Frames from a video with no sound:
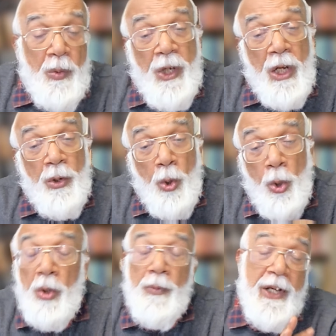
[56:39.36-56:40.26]
We are
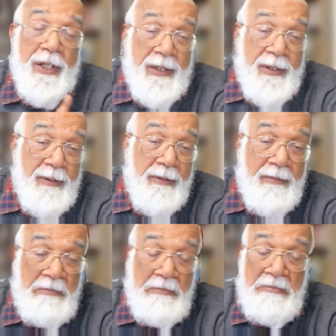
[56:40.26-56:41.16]
always
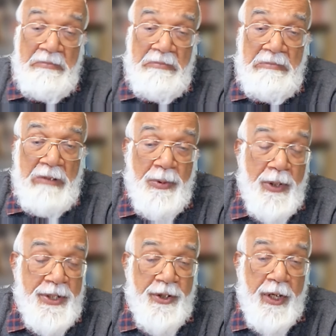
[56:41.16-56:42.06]

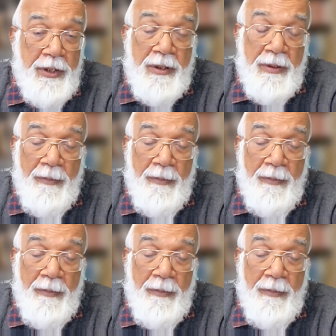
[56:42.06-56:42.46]
frustrated.